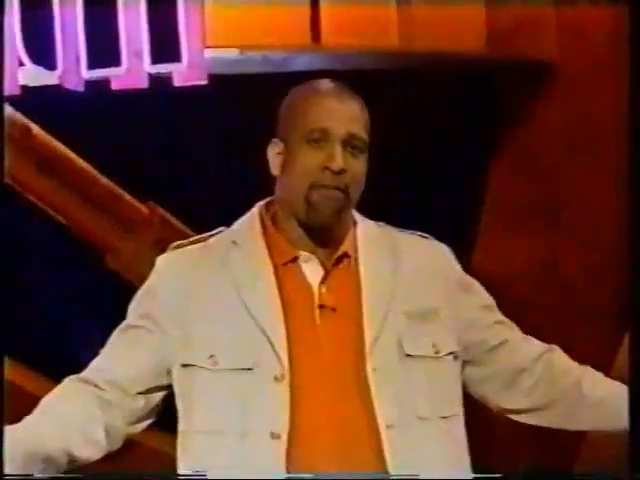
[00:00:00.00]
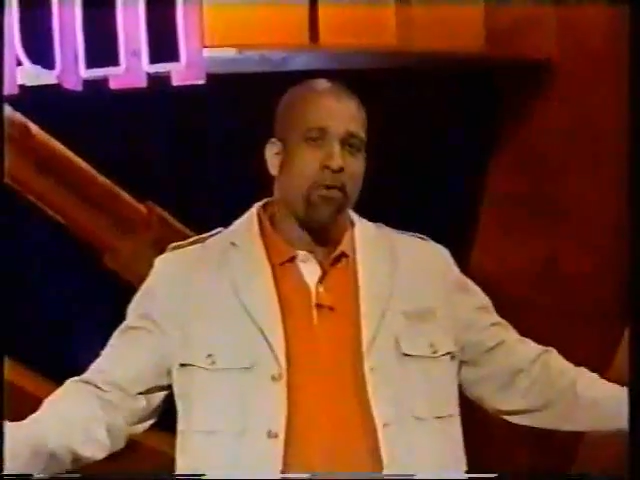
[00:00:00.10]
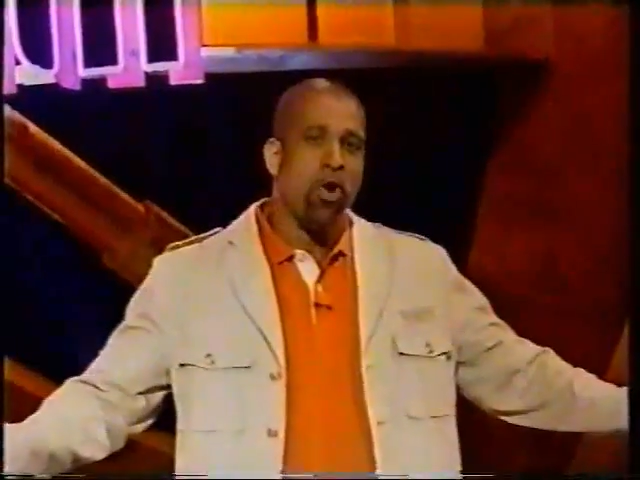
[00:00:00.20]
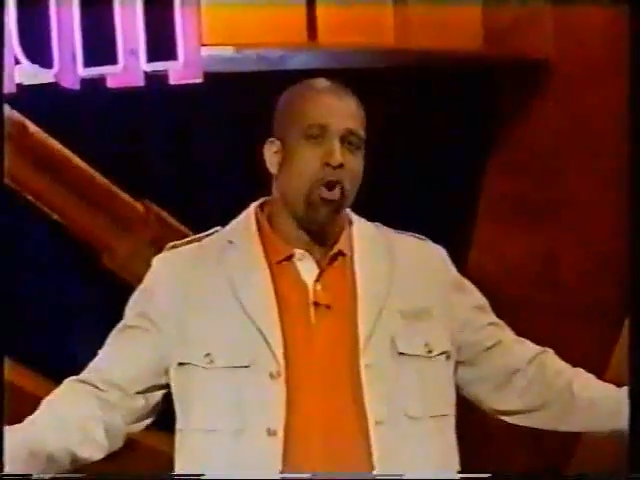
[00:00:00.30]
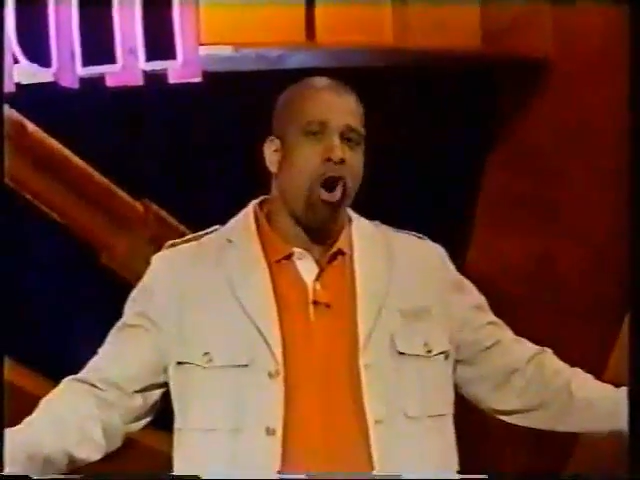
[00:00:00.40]
And
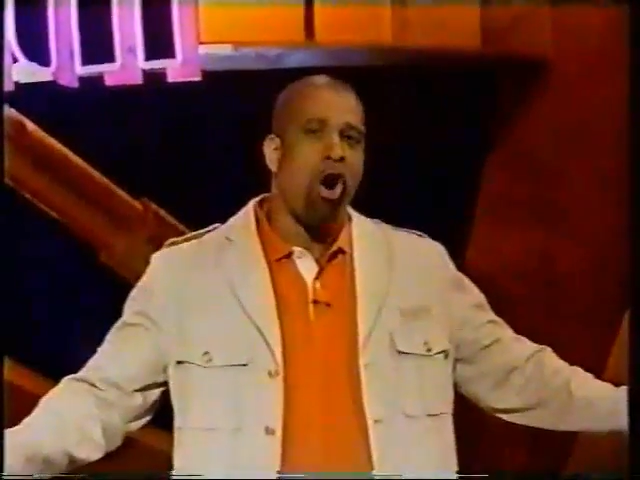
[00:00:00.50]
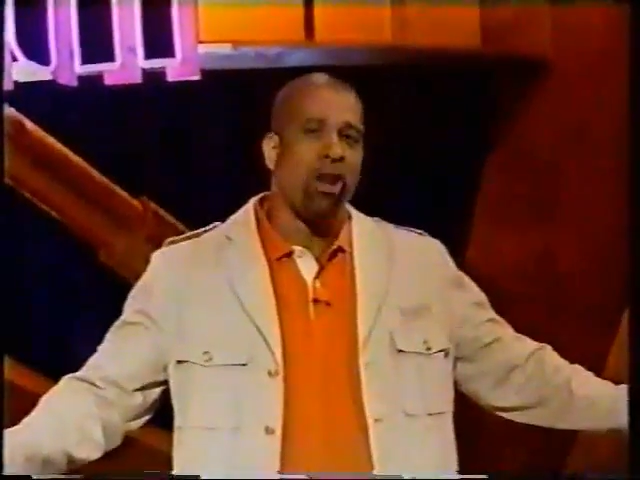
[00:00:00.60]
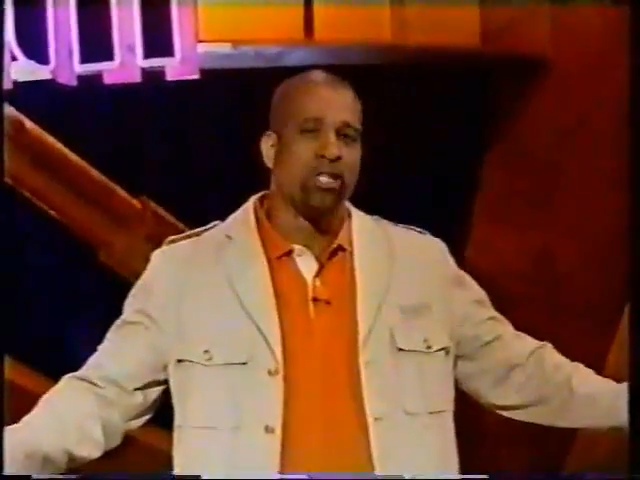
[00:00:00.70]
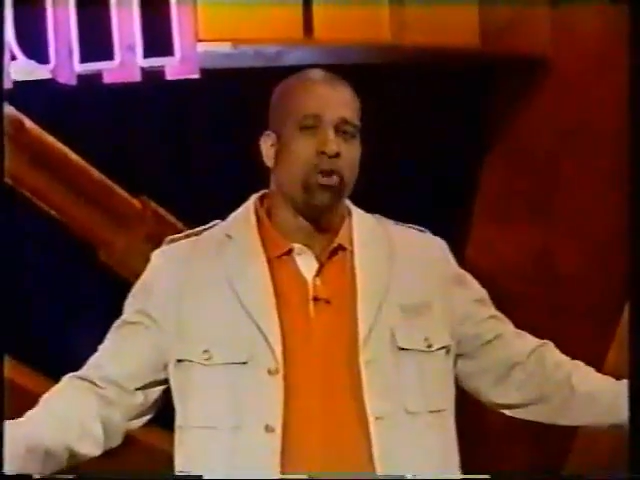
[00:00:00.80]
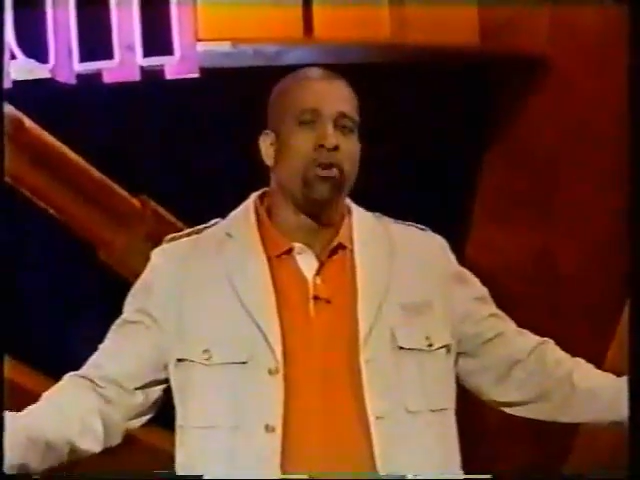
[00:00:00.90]
from
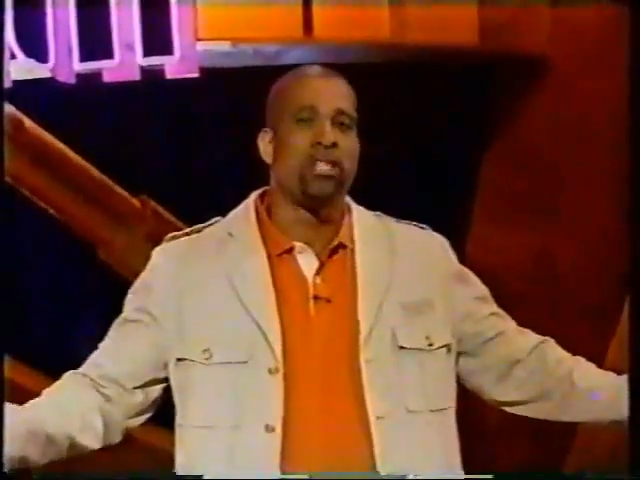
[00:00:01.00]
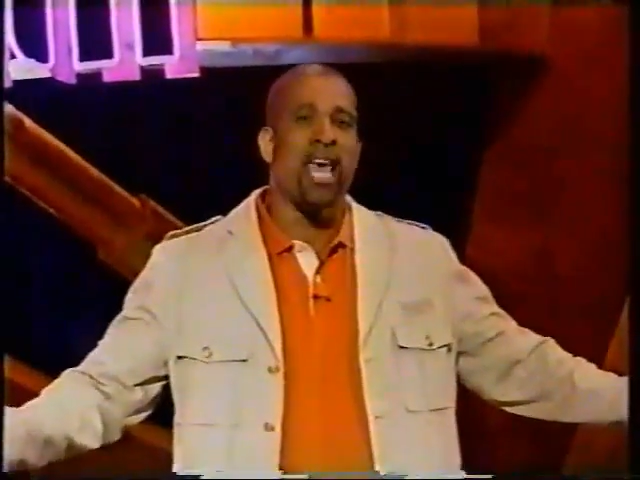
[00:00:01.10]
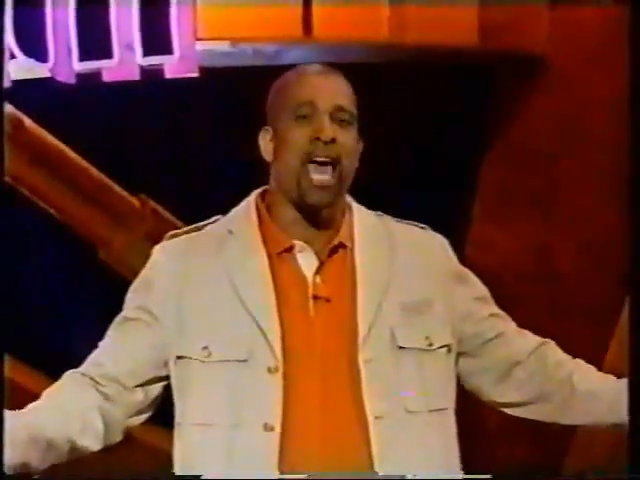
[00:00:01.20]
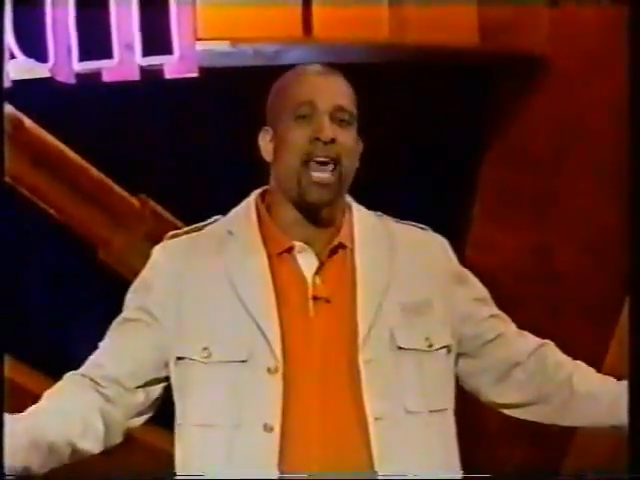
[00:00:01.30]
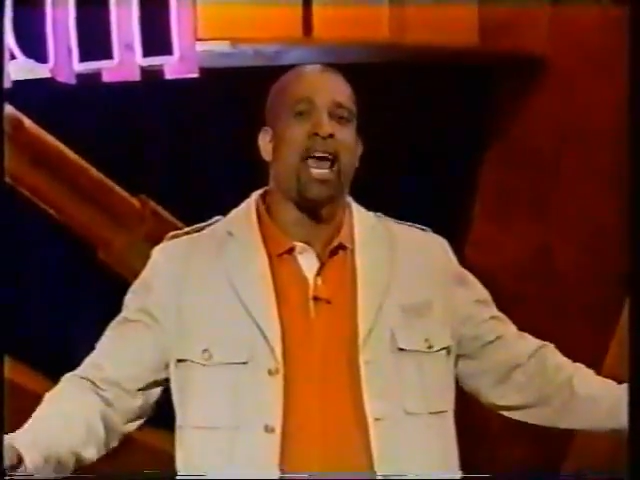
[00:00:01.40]
New Orleans,
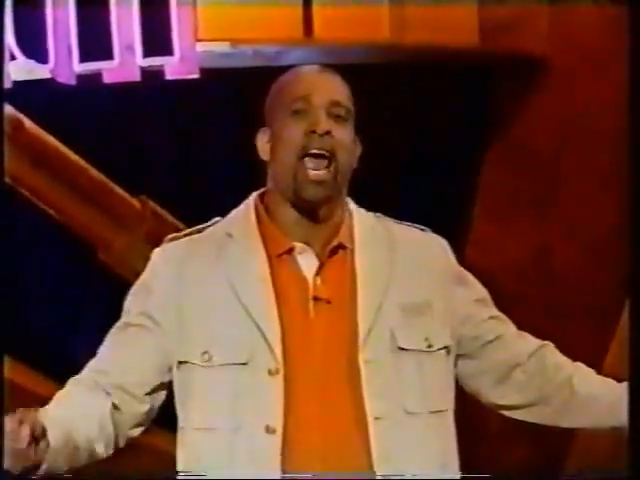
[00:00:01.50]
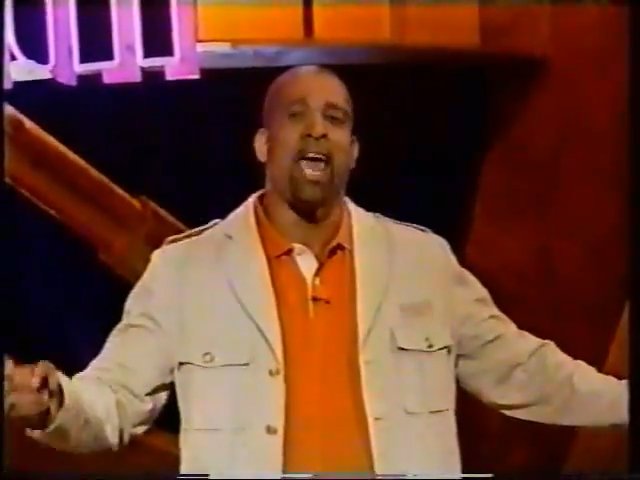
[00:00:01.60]
Louisiana,